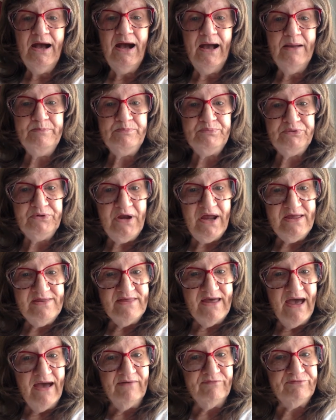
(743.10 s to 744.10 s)
I pray
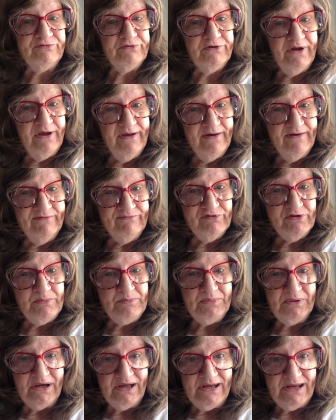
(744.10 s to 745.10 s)
that for
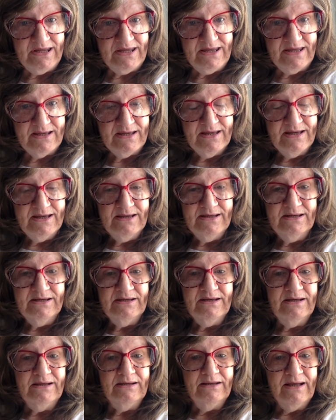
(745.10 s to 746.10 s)
everybody,
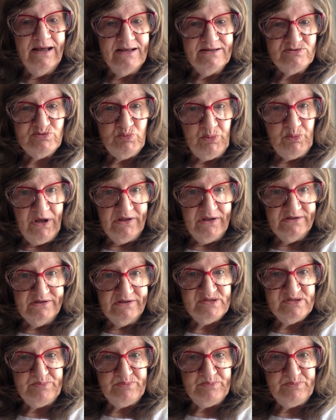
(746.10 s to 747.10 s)
as well
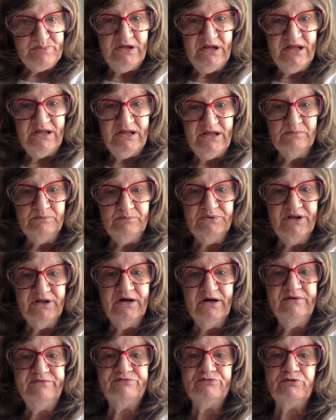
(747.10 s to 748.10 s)
as pleading the
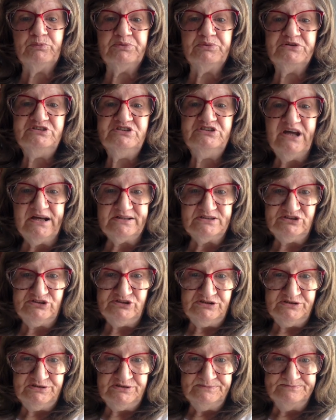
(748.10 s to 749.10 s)
blood for
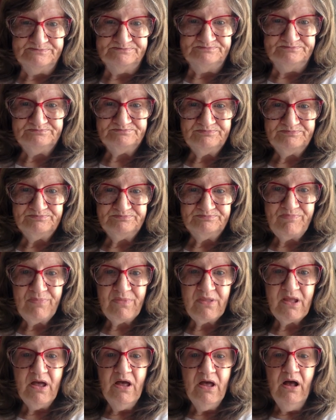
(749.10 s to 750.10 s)
protection.
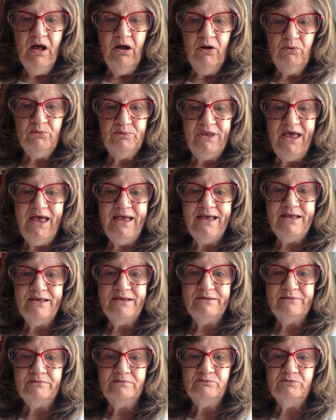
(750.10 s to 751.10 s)

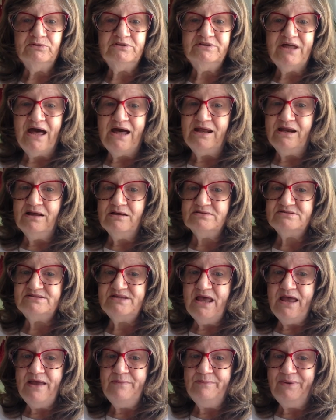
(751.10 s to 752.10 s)
Okay, with that I'll
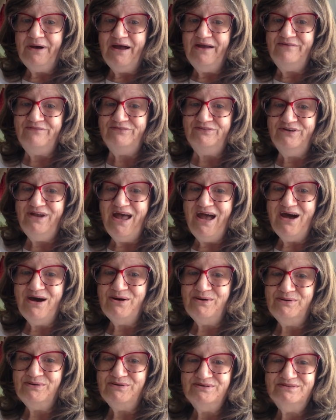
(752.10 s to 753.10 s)
say bye for
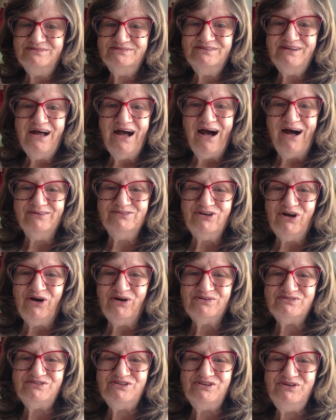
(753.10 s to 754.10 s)
now. I'll
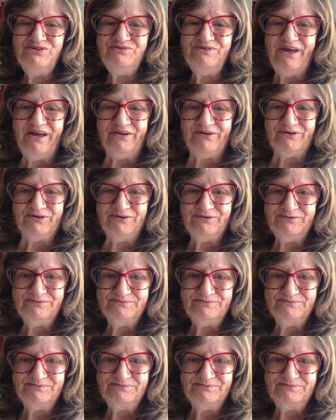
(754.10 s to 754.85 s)
talk to you later.